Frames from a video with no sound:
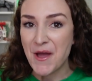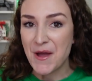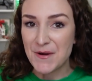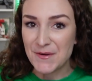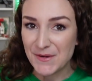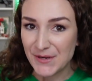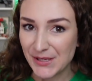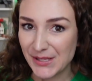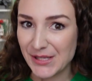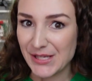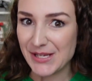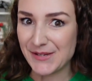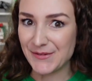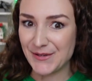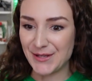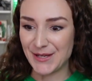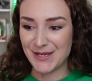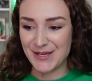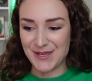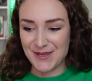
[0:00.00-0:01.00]
Really,
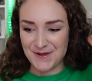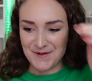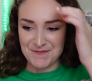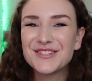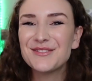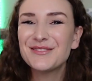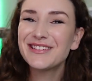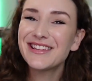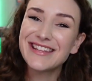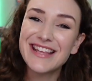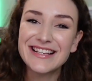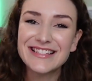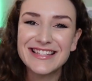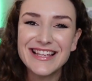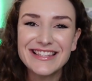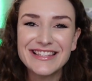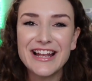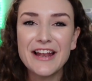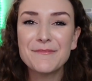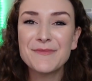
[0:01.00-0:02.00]
really cute. So the next
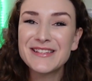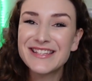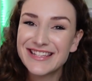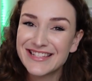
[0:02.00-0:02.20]
set that I've been